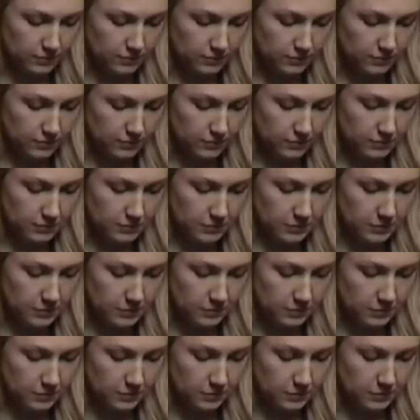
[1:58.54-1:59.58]

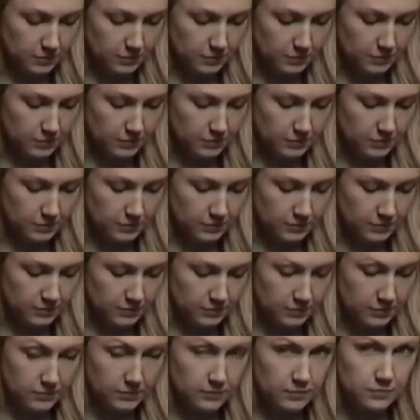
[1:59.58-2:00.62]

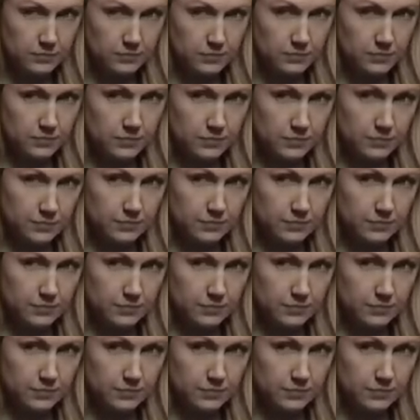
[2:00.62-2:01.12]
No words are spoken by the person on screen.